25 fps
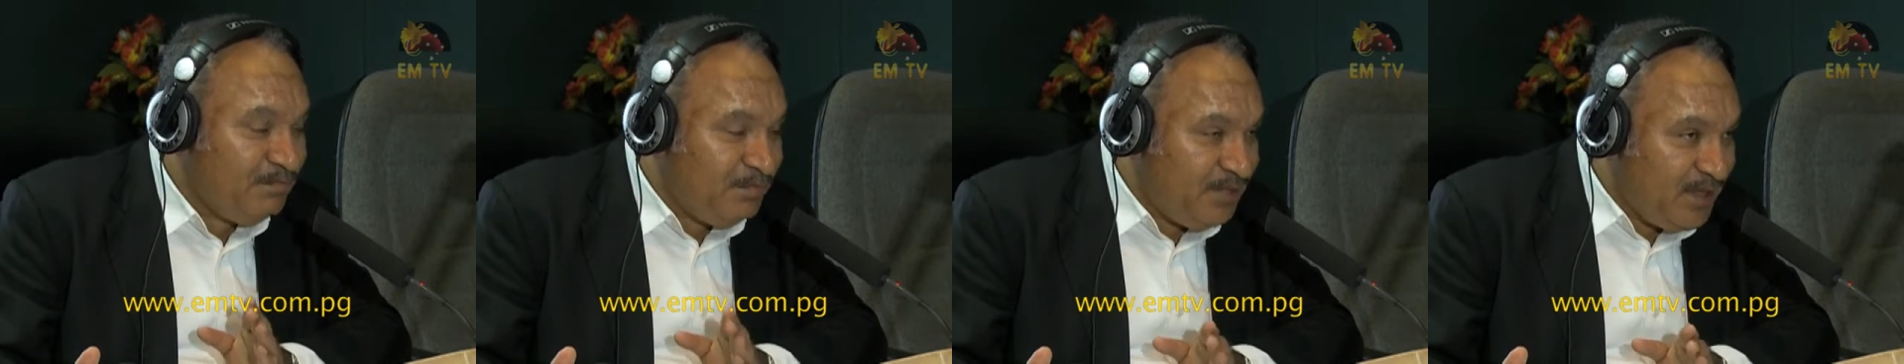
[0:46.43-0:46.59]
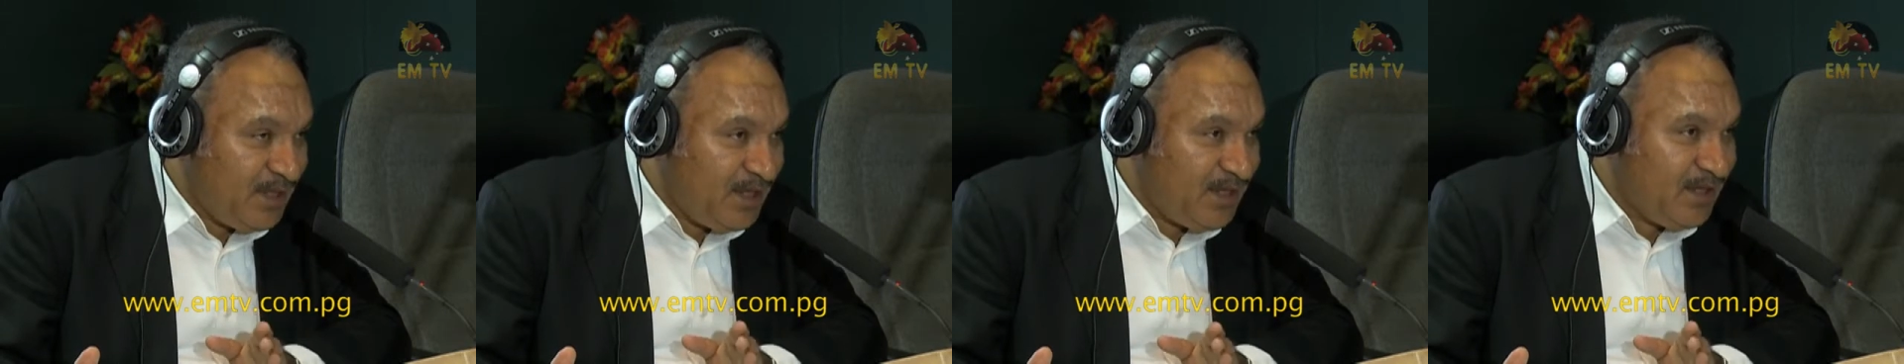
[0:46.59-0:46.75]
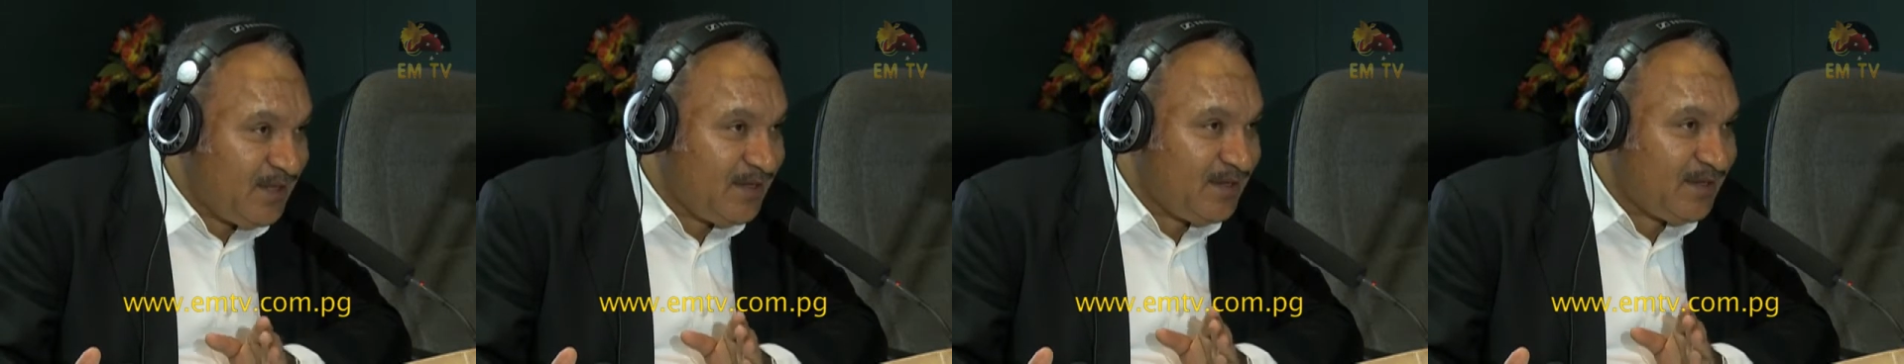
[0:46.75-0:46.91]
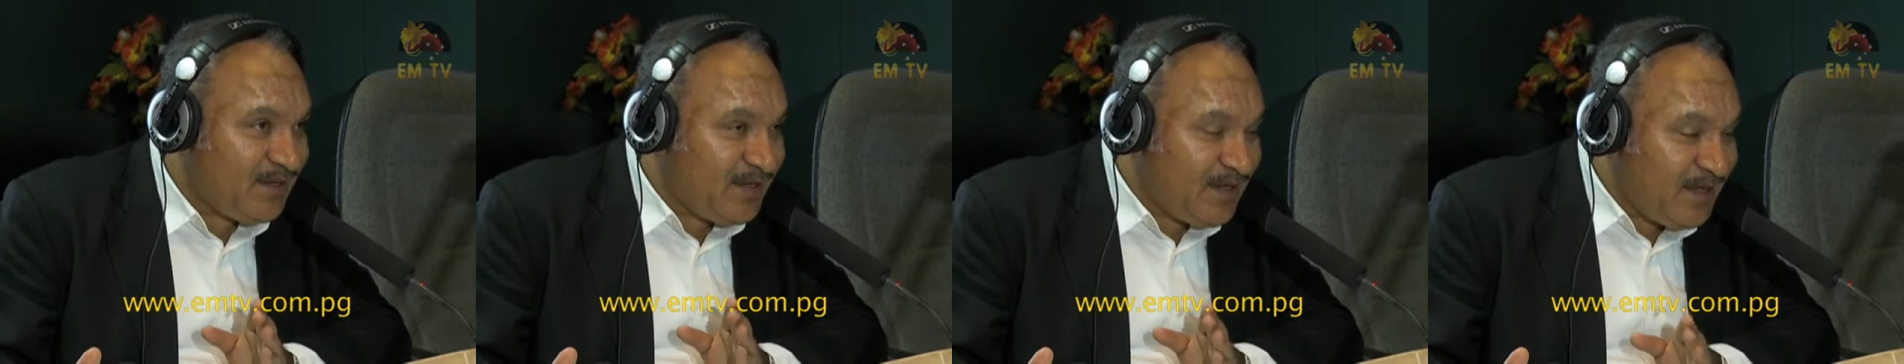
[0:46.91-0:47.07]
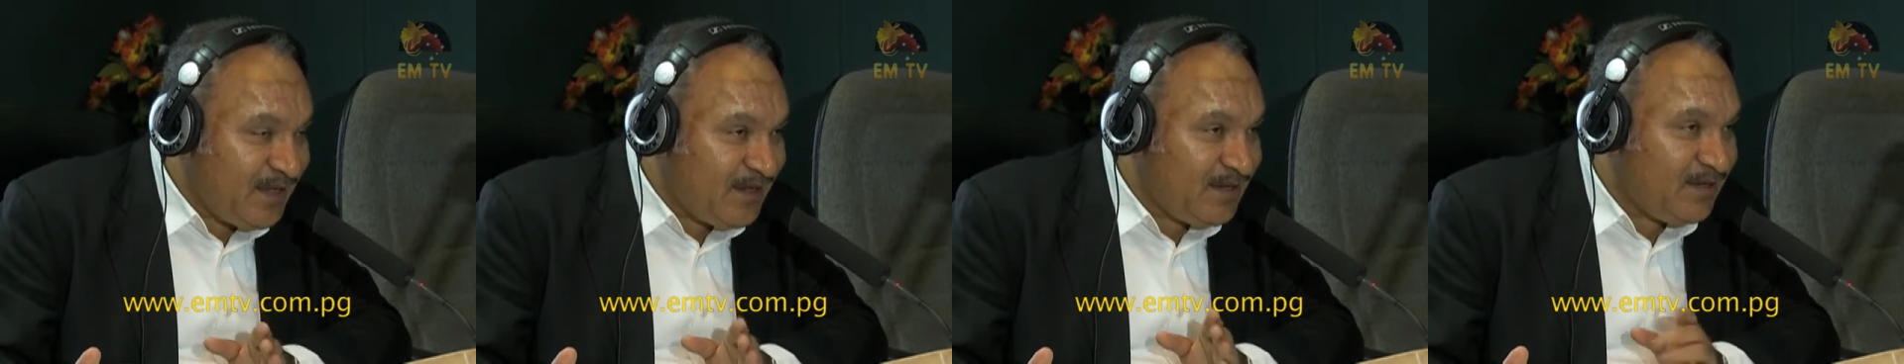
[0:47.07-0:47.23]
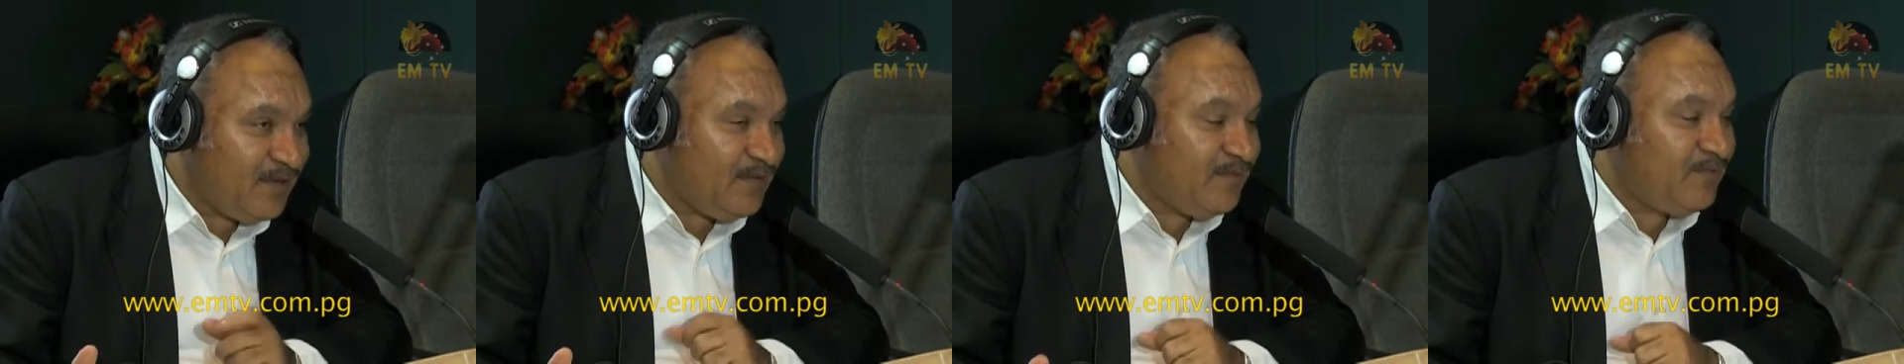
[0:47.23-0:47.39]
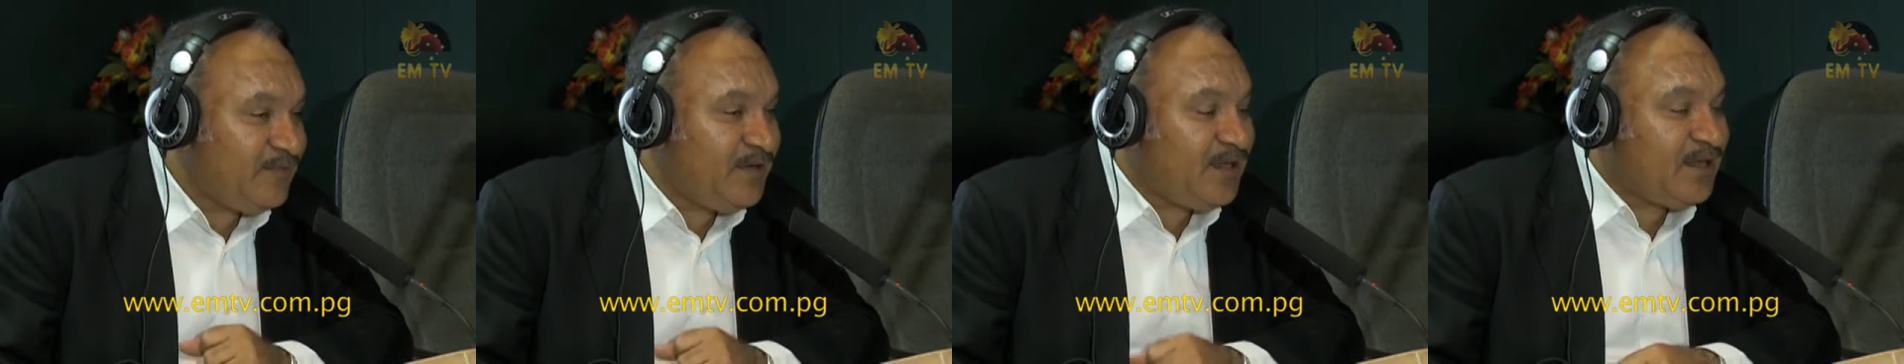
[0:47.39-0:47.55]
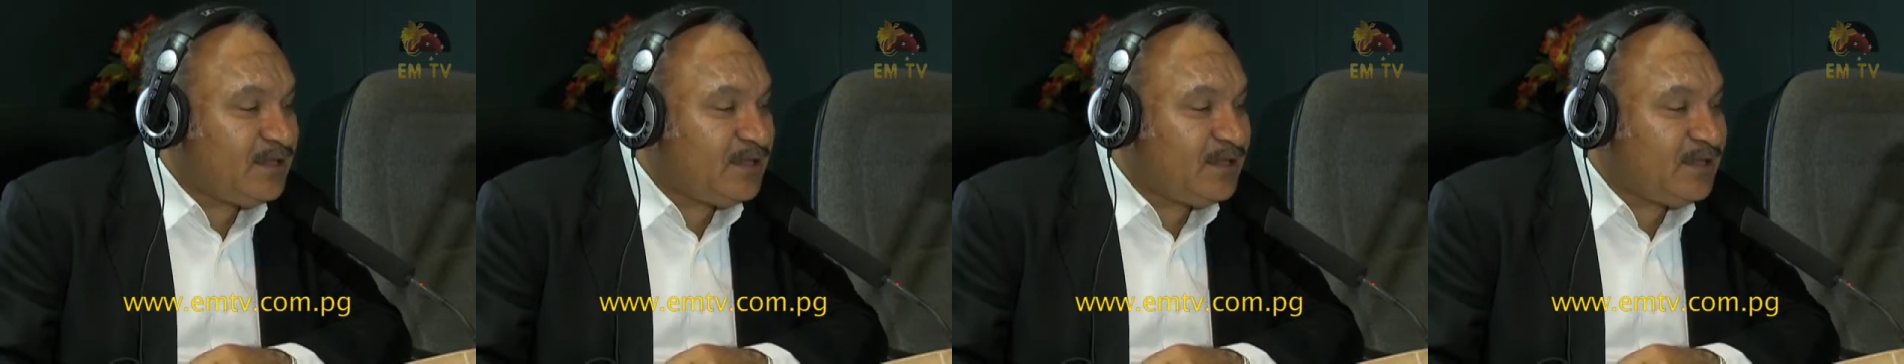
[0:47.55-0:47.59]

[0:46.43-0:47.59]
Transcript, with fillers: billion kina of